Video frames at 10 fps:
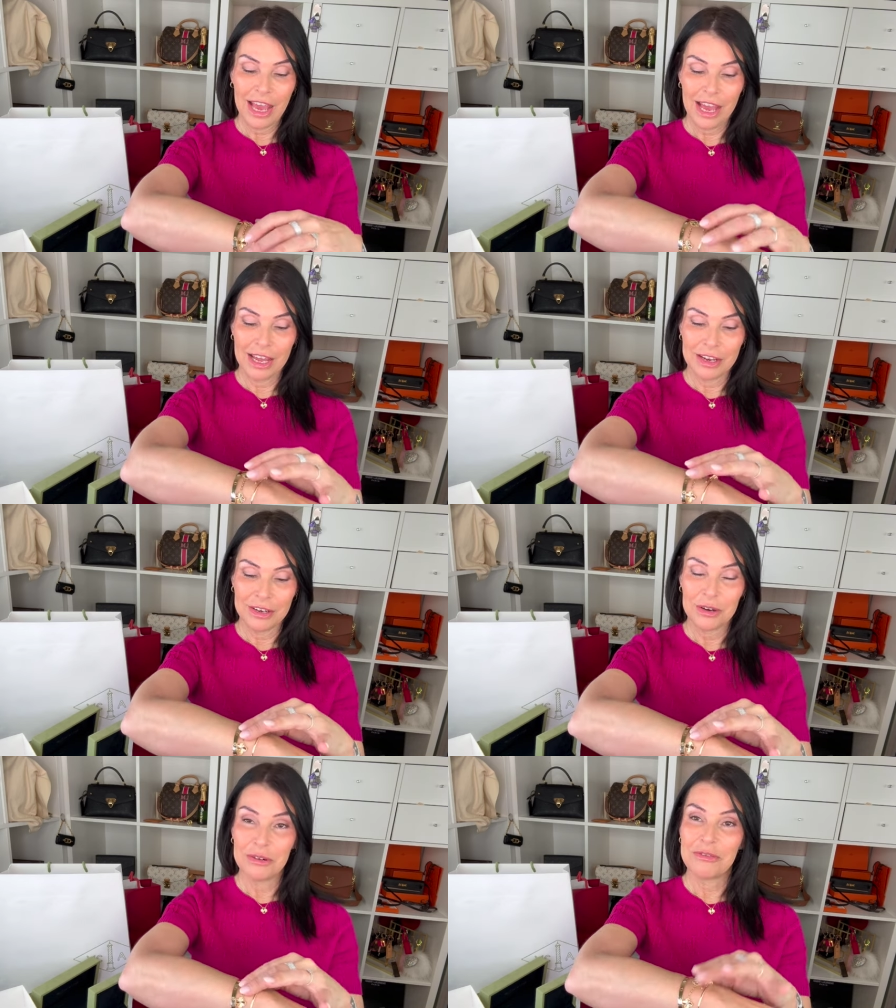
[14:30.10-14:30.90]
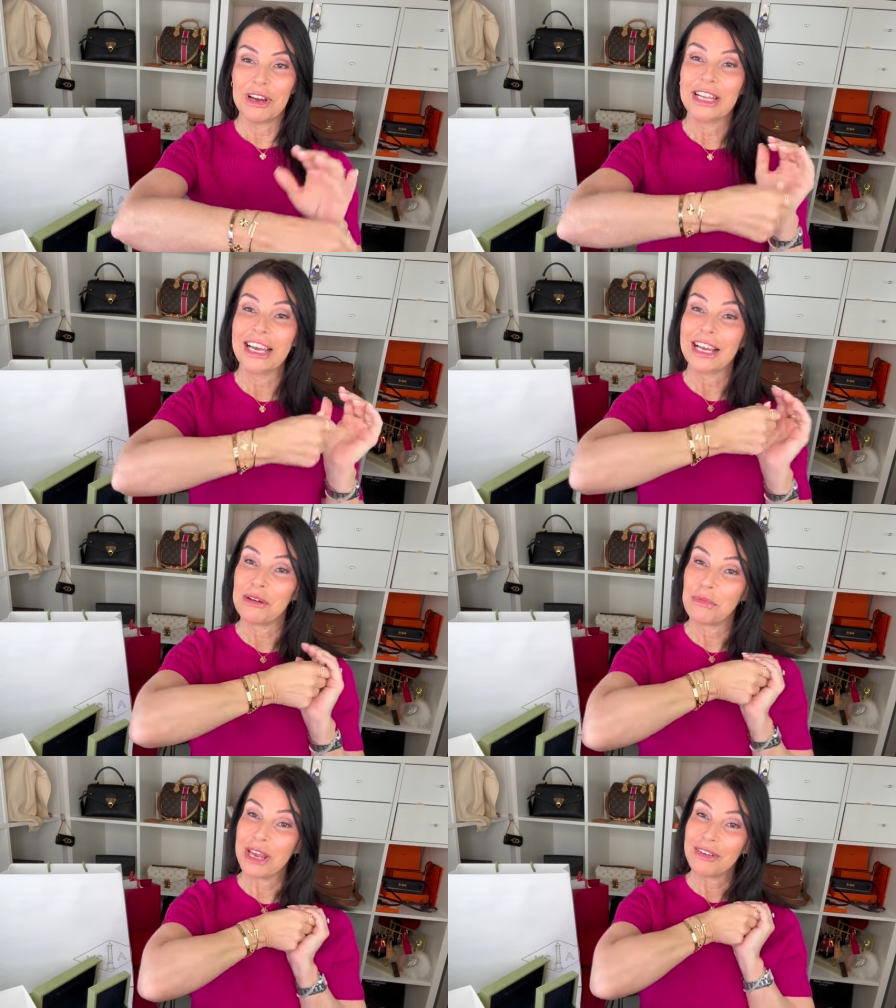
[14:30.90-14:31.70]
and now finally I can
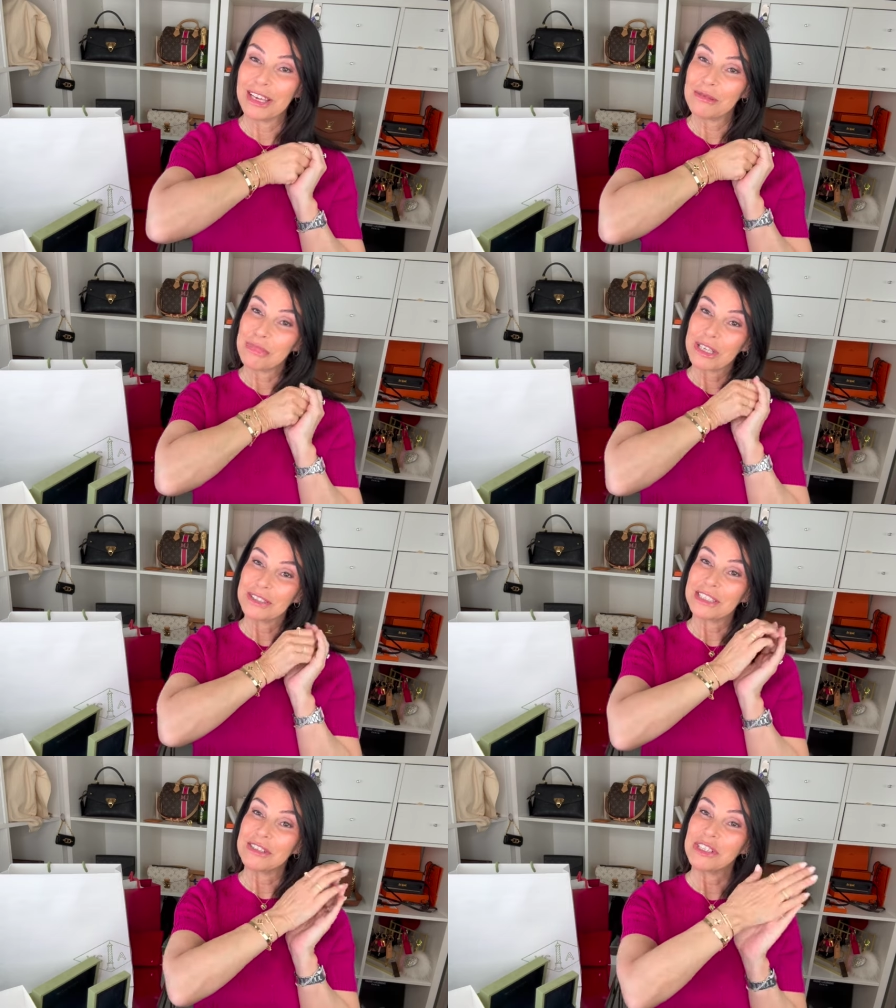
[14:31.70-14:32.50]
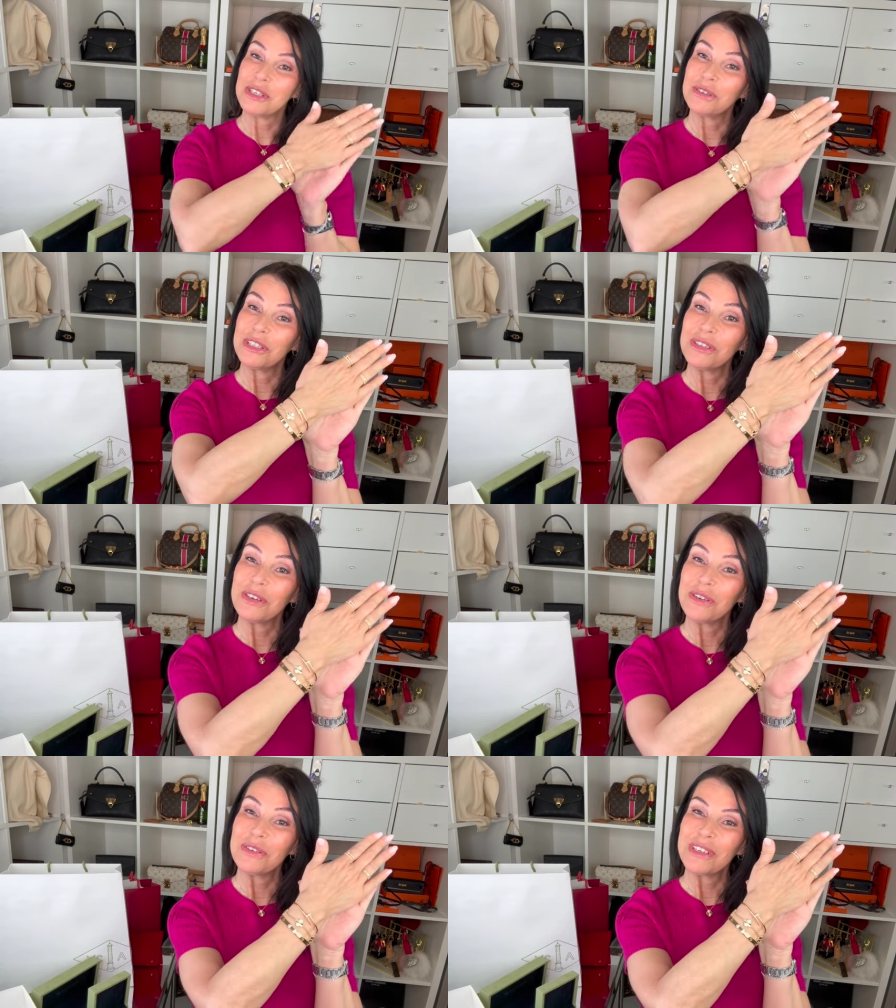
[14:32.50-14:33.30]
wear it because I showed it to
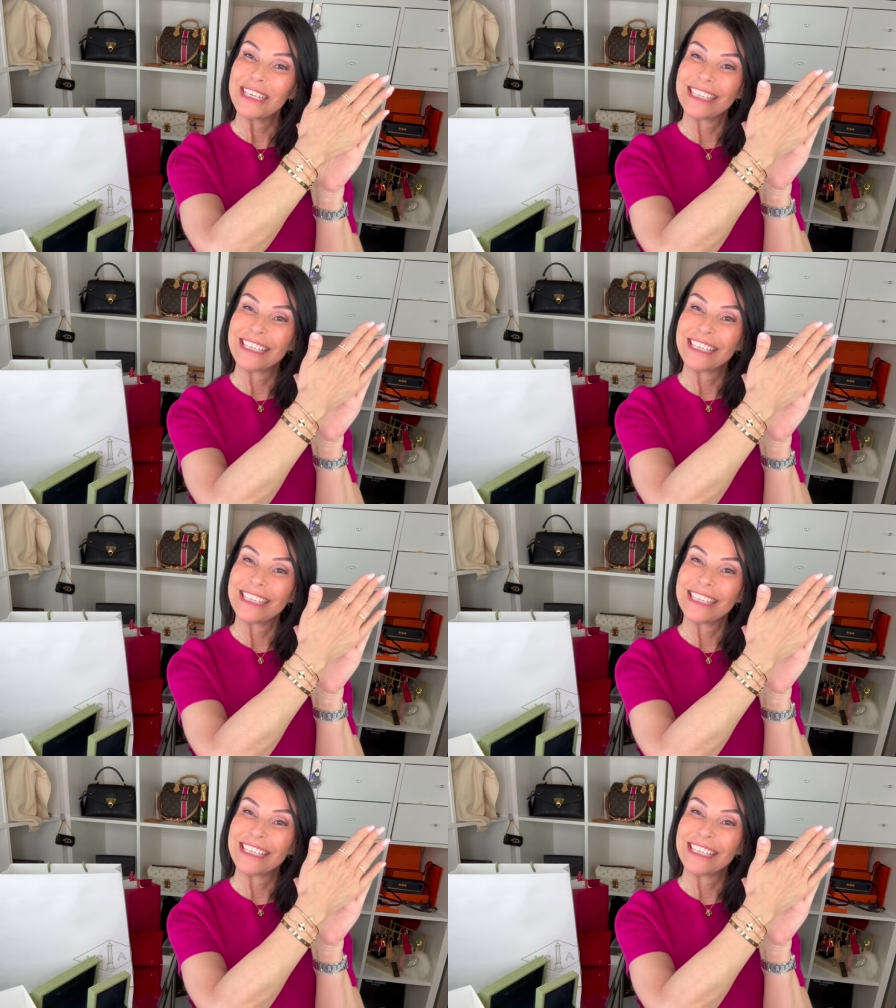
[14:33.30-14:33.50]
you